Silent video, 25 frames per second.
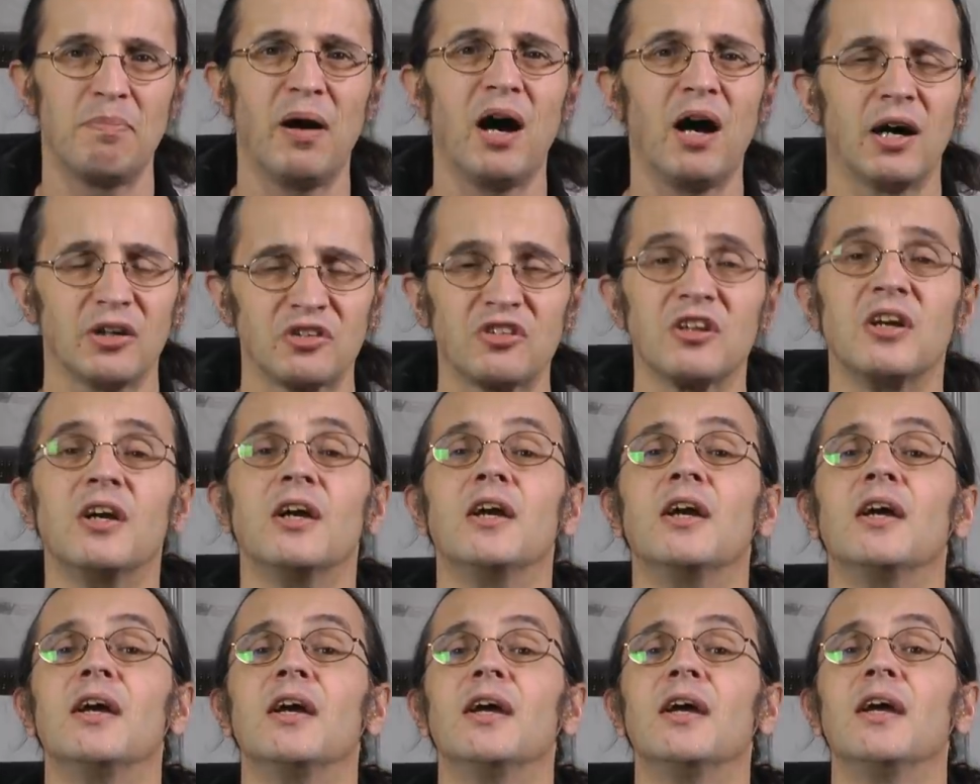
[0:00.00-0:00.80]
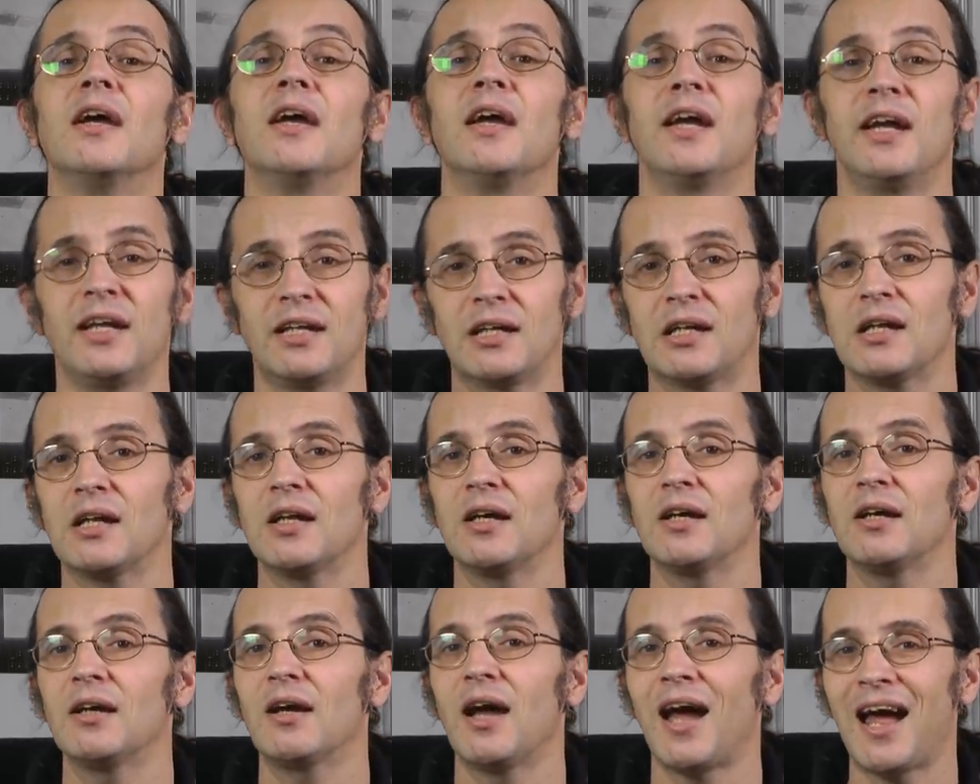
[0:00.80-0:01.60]
But
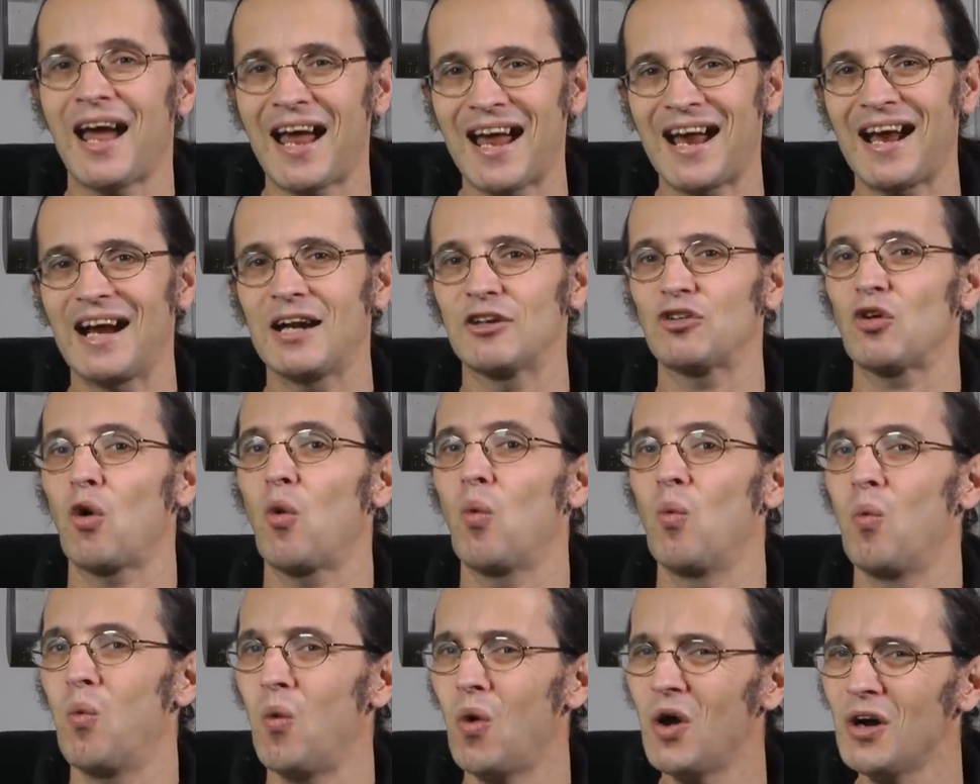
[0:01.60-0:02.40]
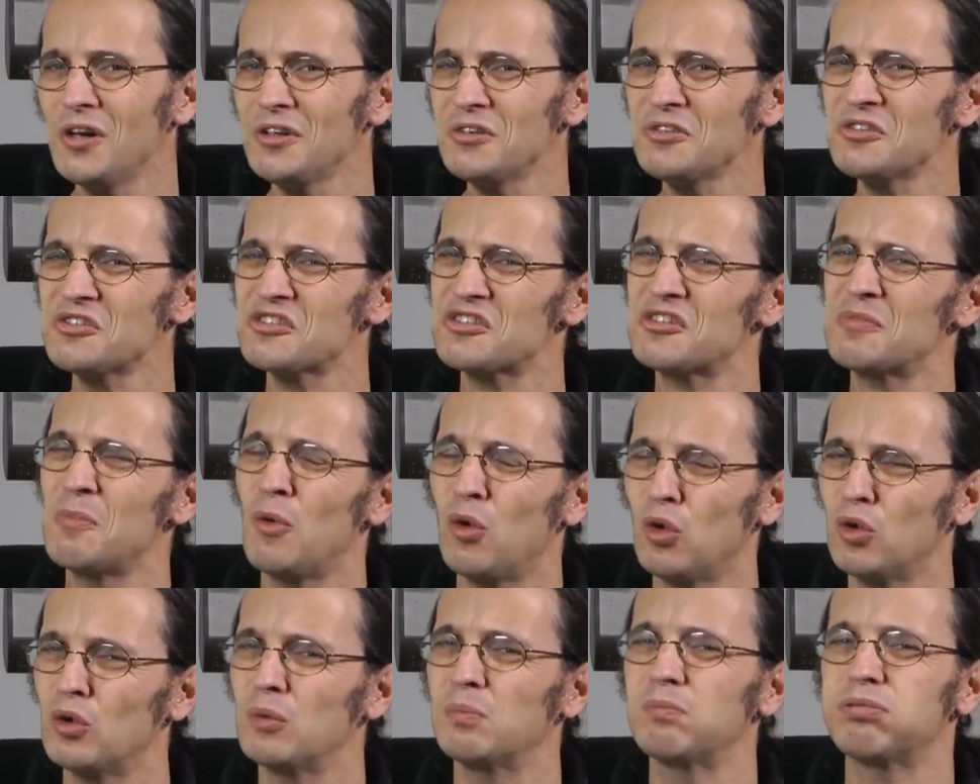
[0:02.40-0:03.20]
Hitler had one
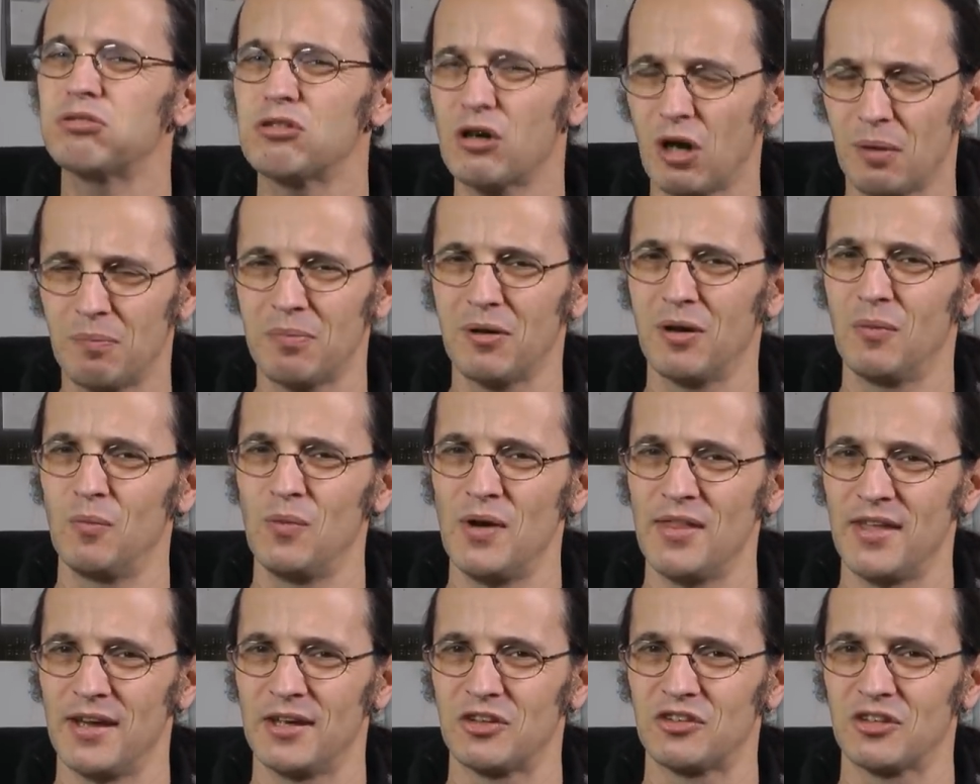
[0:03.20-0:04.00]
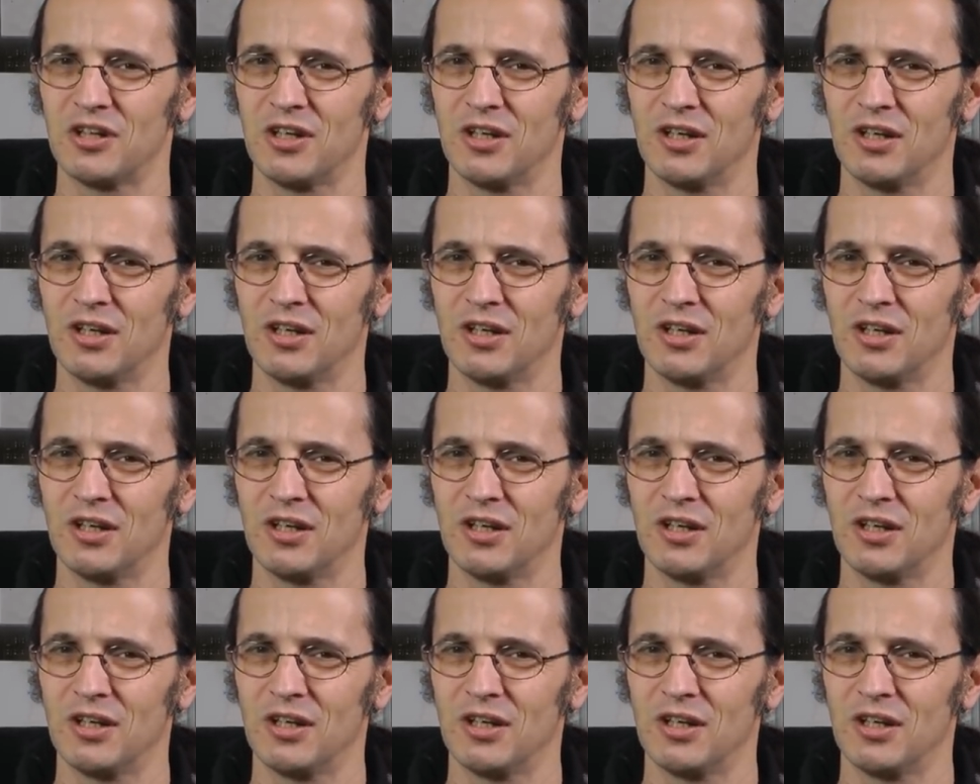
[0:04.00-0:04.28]
small problem with it.